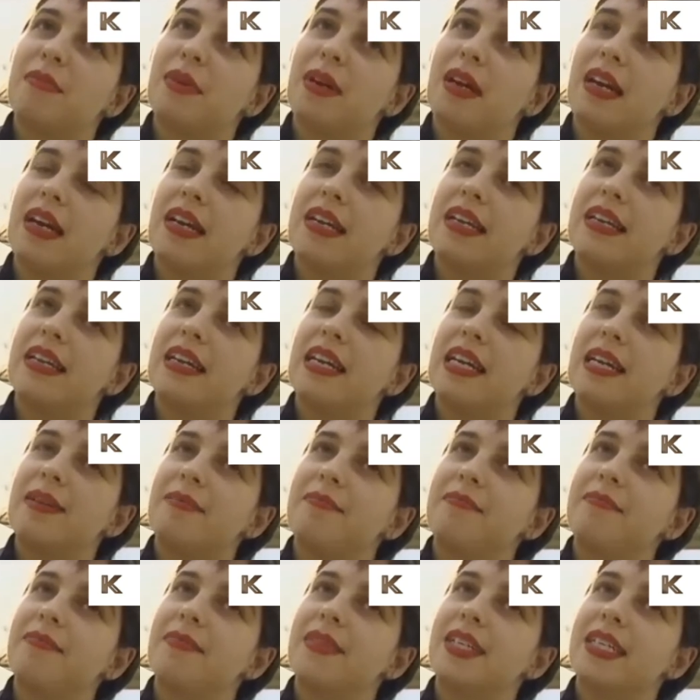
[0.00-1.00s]
by
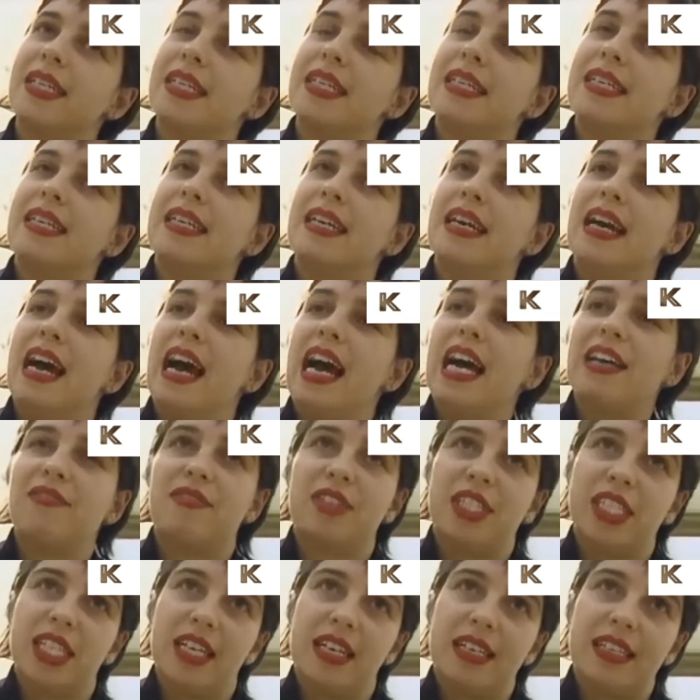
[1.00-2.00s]
um,
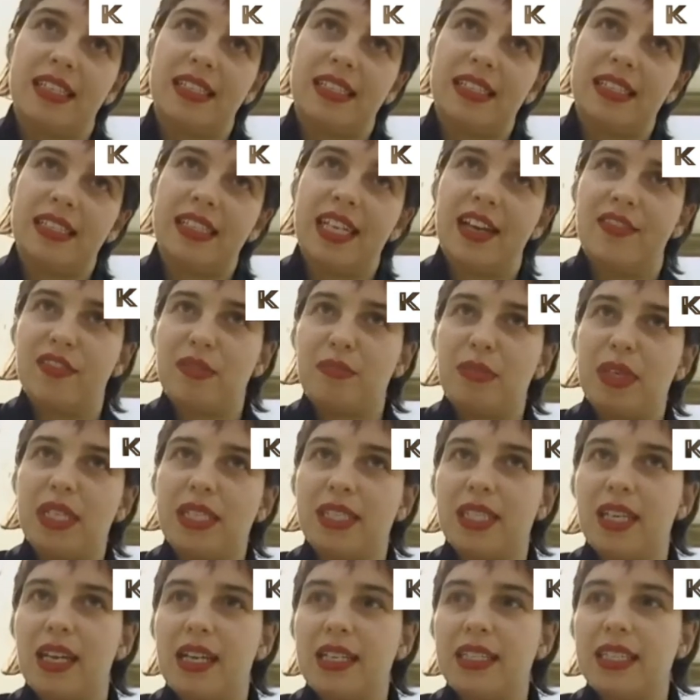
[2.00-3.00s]
advertising and having big
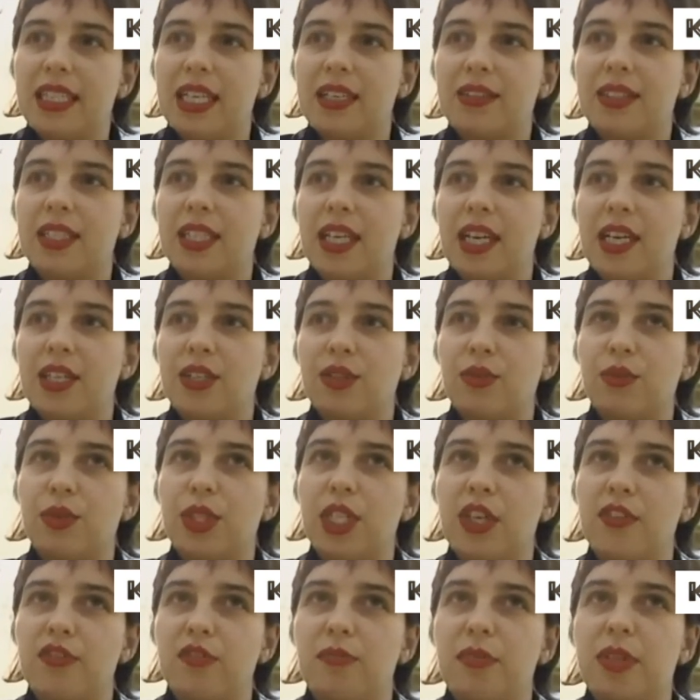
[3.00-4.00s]
signs outside or
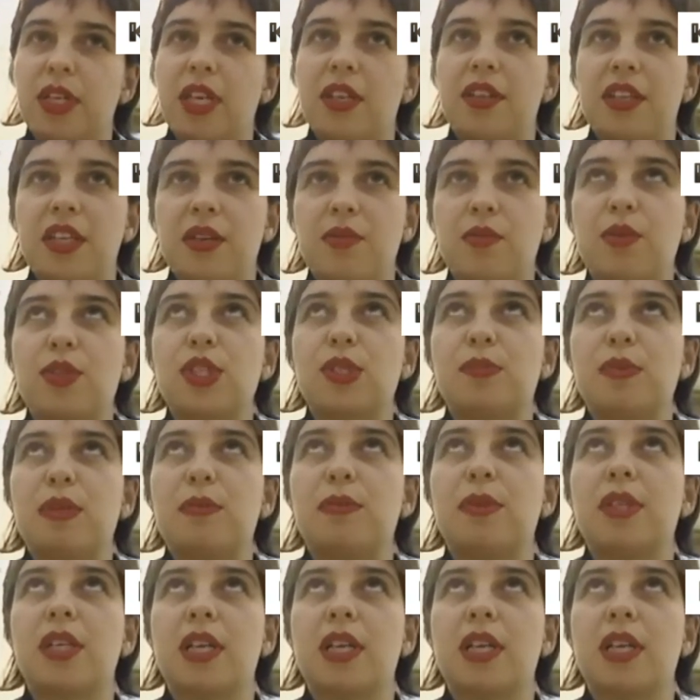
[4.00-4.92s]
whatever. But I think once people